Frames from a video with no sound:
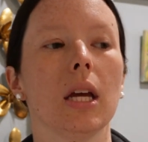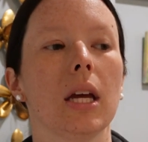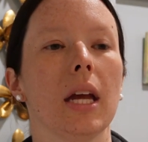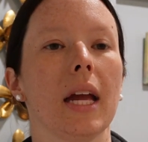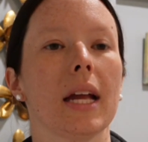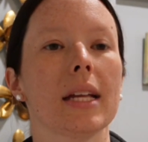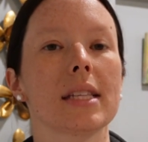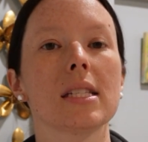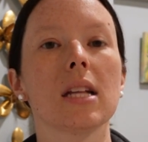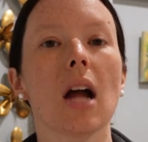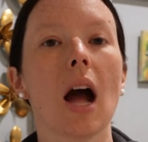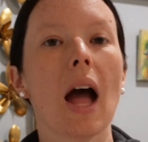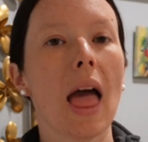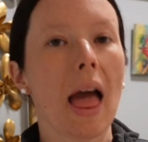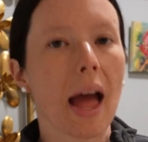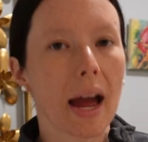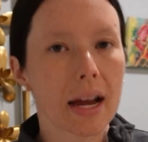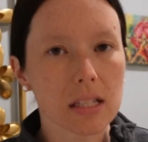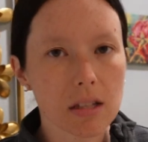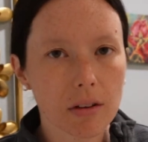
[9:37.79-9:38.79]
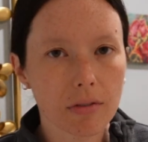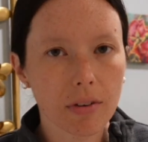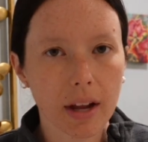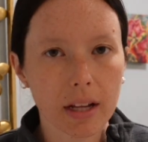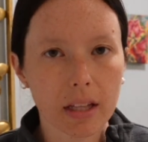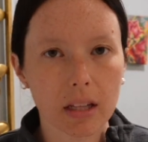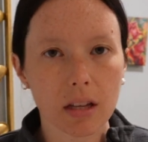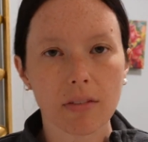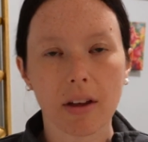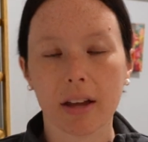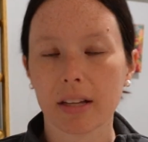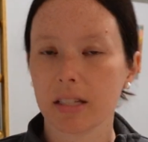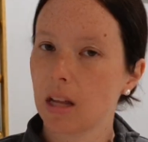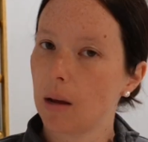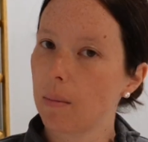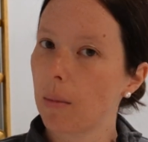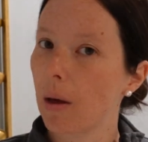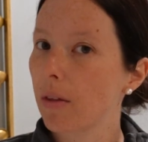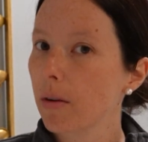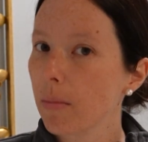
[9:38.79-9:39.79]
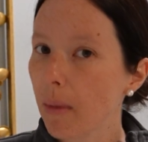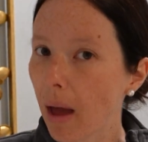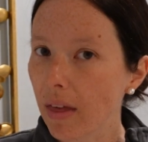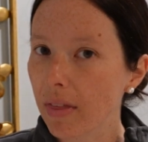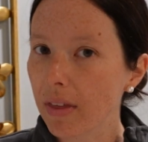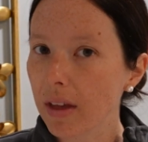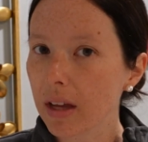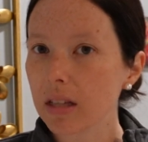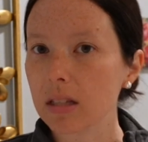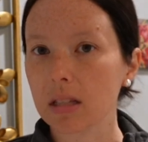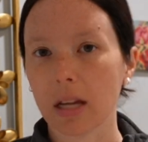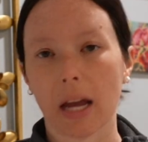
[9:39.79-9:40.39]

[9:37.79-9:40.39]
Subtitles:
It's not as effective as some other methods